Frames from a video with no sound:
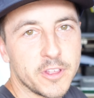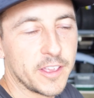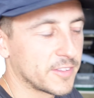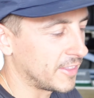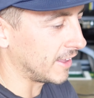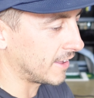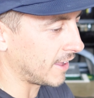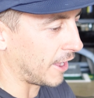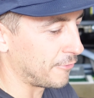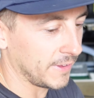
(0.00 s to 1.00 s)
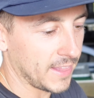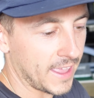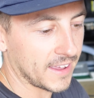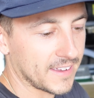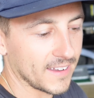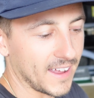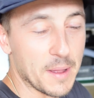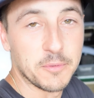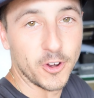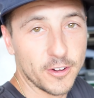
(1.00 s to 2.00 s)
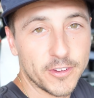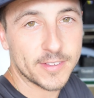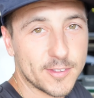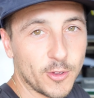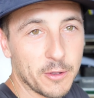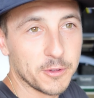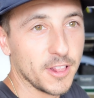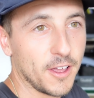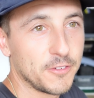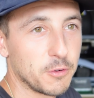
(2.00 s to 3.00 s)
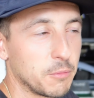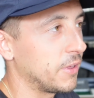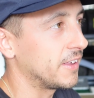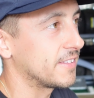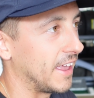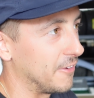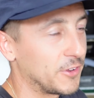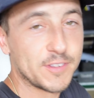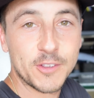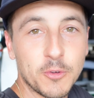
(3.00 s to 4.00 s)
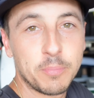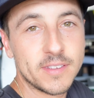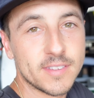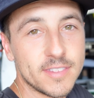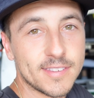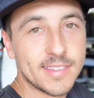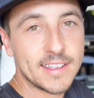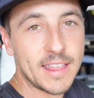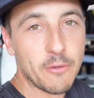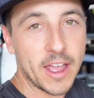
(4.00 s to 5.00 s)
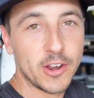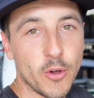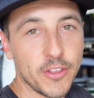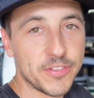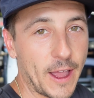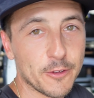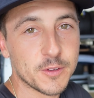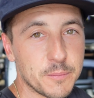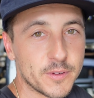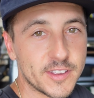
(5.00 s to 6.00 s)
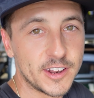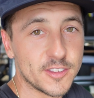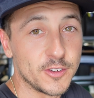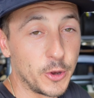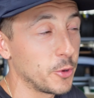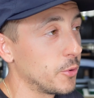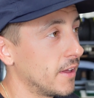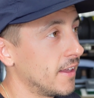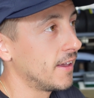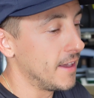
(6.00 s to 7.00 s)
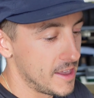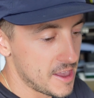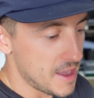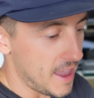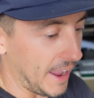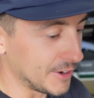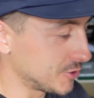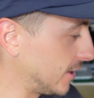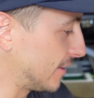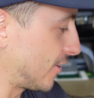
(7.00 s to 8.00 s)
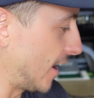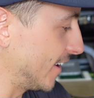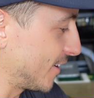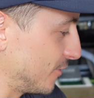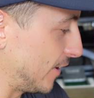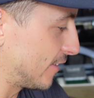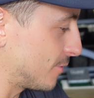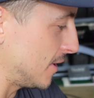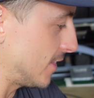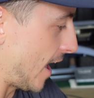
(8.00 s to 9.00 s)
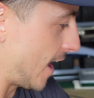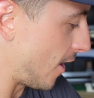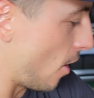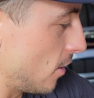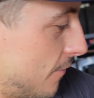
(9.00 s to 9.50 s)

do you guys think? I feel like I'm nervous, so I would love to replace every single piece of this thing. That way I know 1000% it's new. Adrian's trying to convince me that all